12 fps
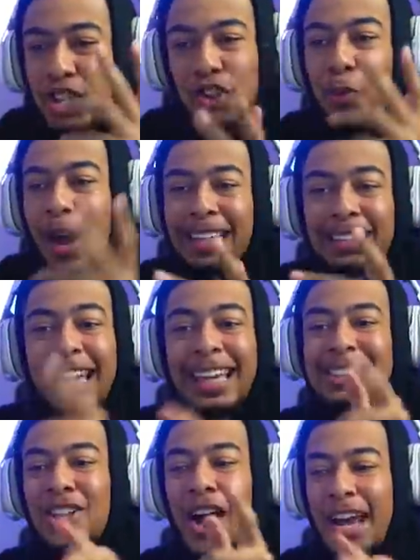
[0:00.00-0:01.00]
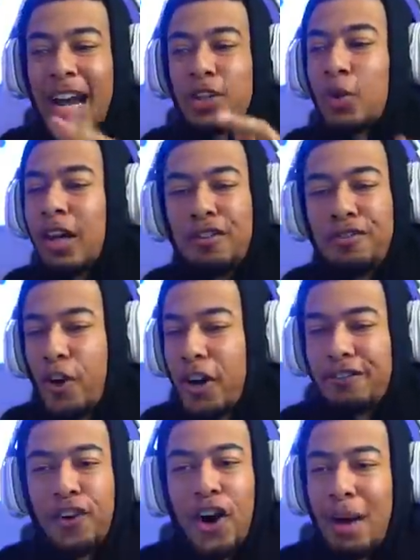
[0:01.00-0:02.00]
Sweats. He's not an actual level
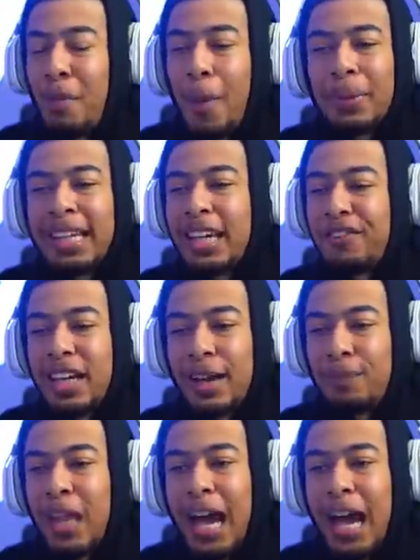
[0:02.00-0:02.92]
44. I'm not believing it.